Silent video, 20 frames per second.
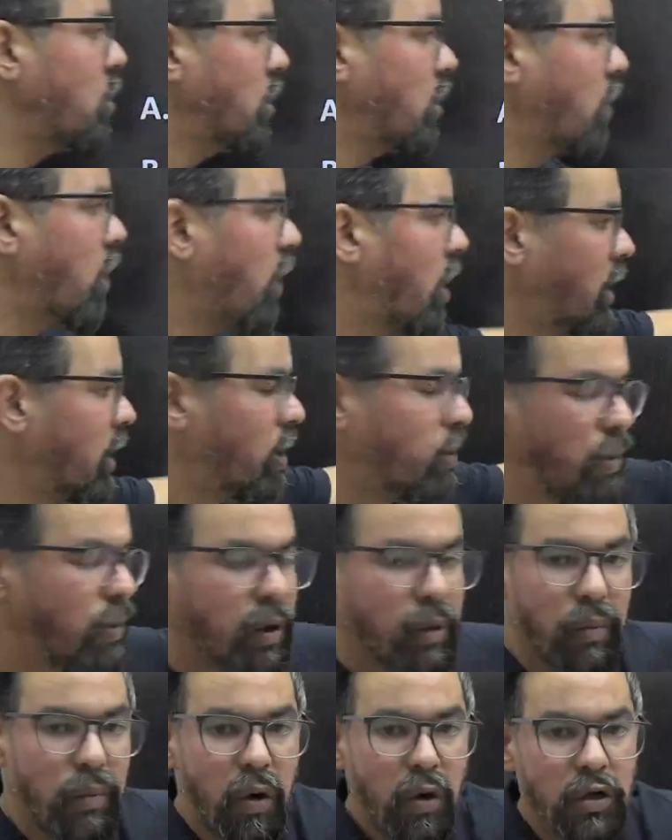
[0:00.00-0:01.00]
callable
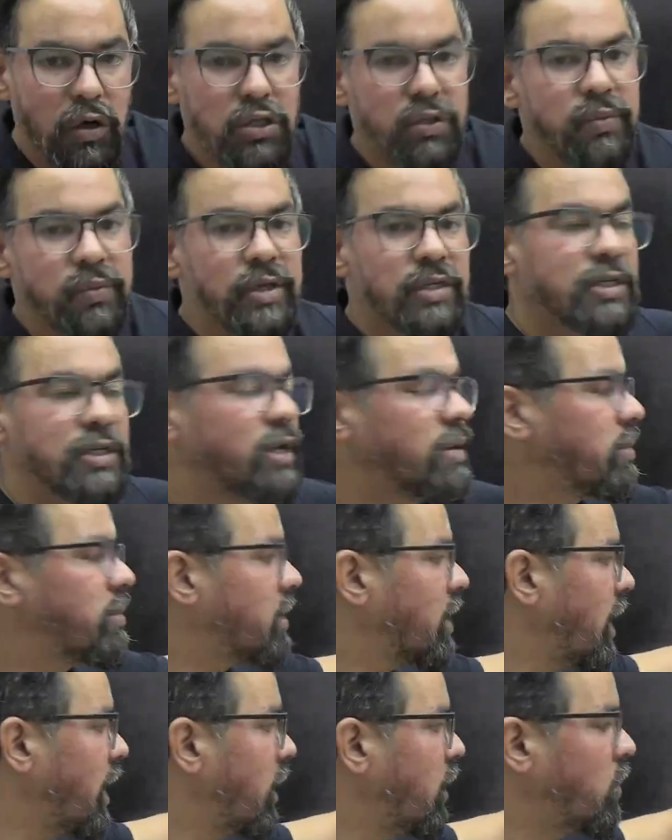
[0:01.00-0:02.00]
bonds which give
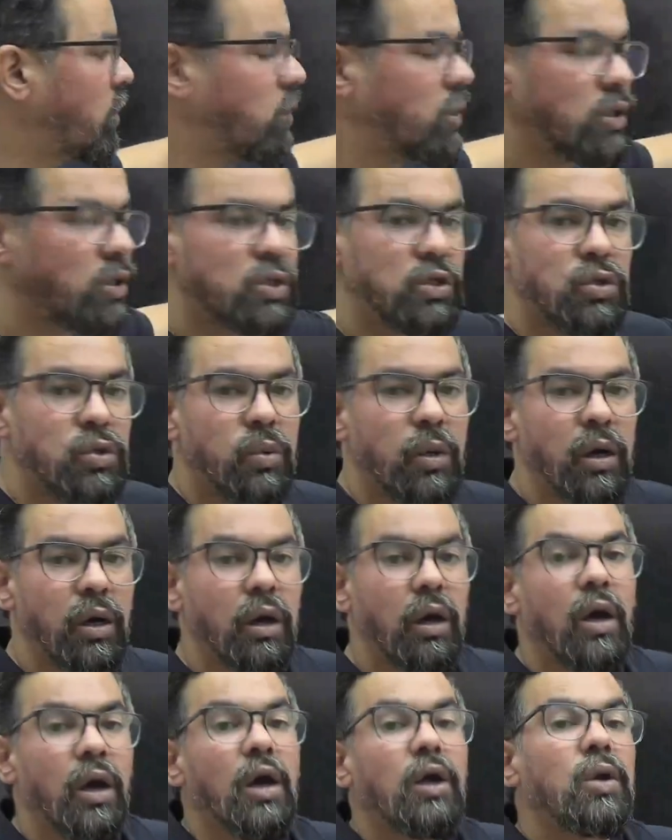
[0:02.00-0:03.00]
right to issuer
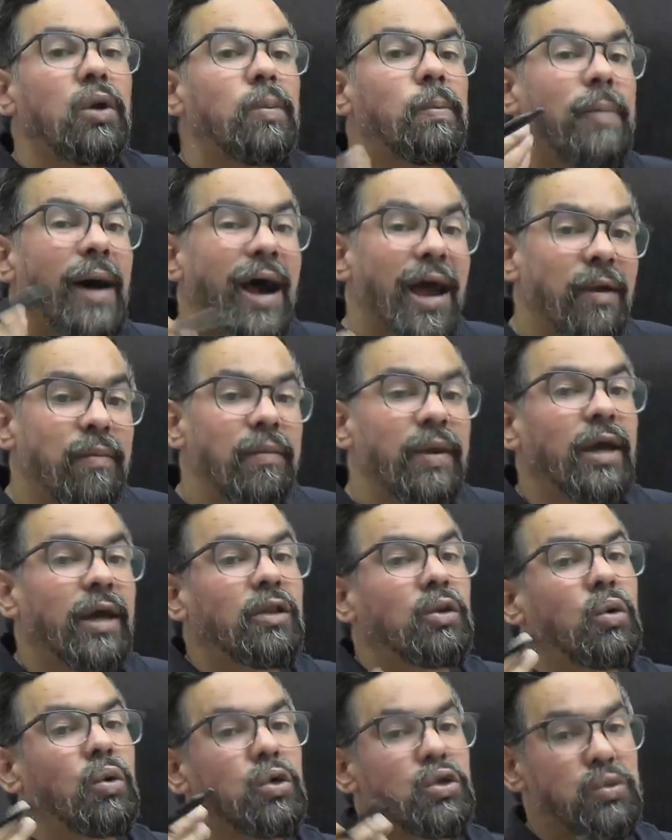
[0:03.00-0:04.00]
to buy back
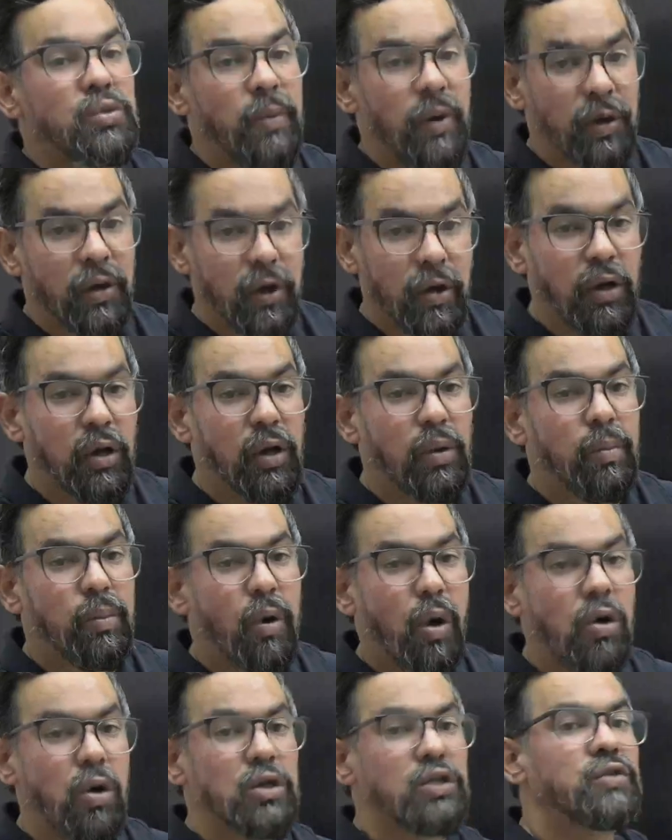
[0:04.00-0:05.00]
those particular
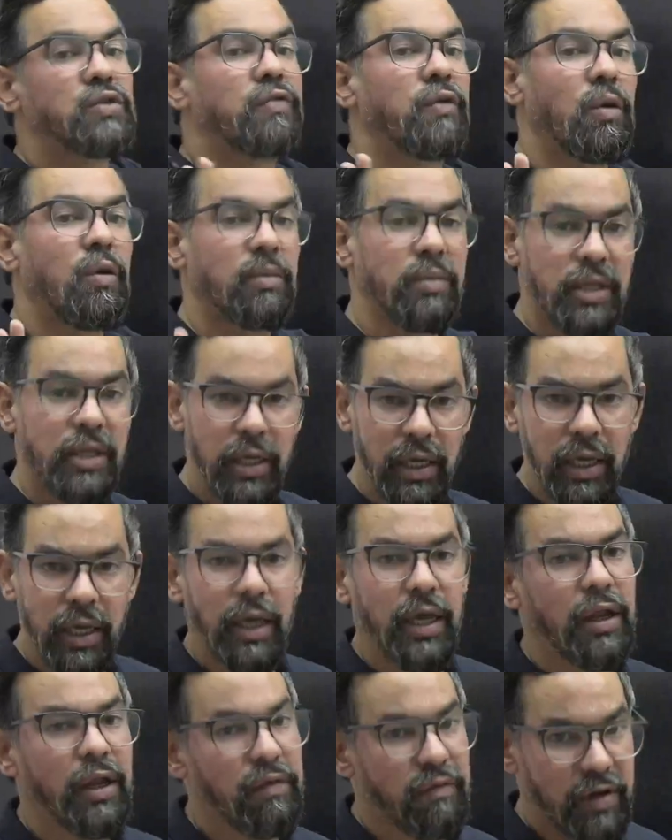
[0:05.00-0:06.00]
bonds from the
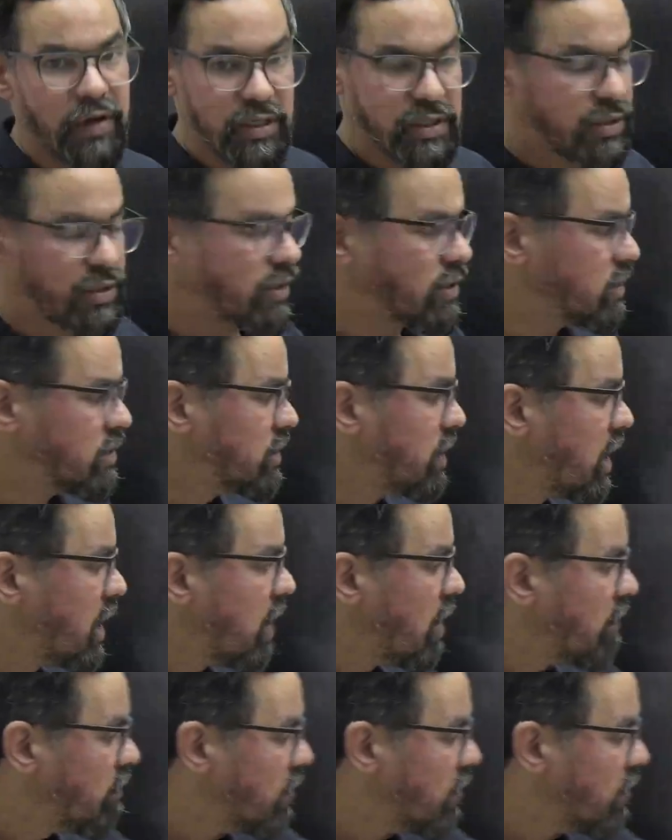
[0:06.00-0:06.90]
investors. When